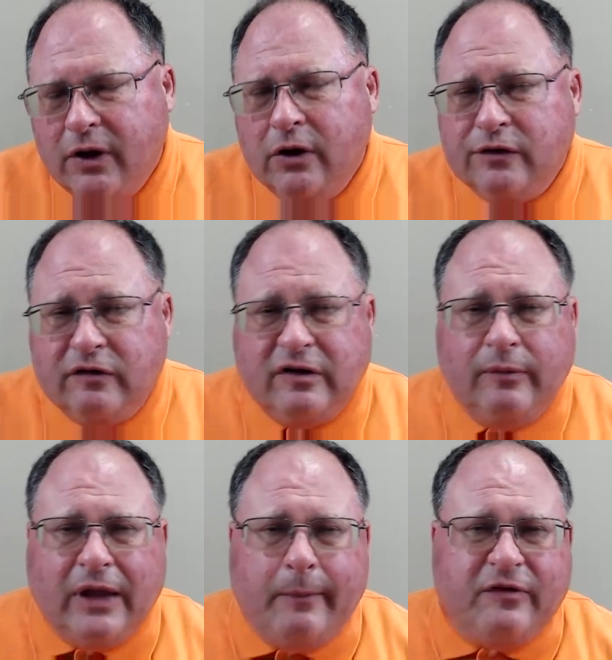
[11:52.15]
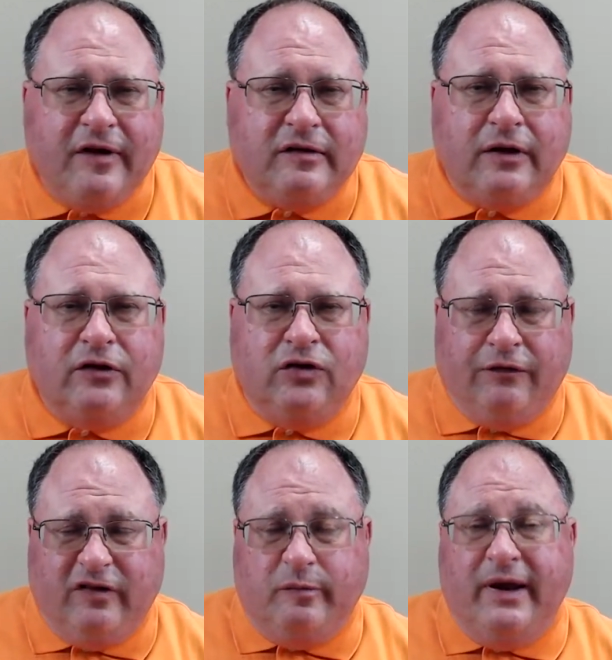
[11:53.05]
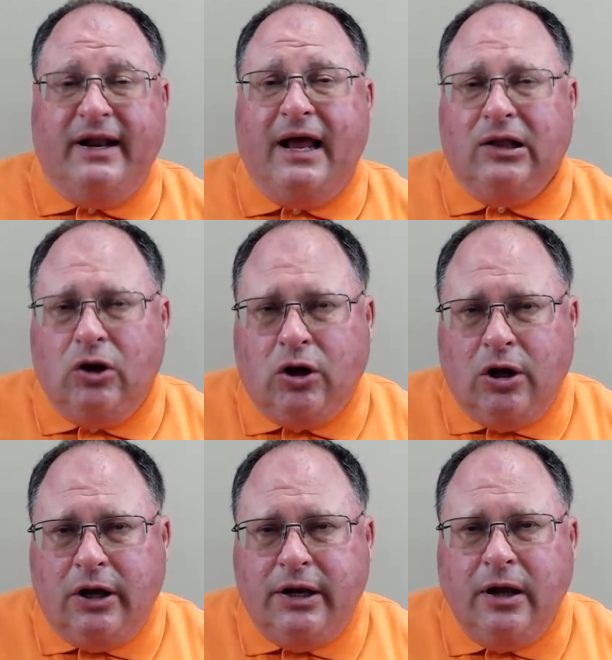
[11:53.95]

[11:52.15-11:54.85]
So sometimes things on the surface may not look good.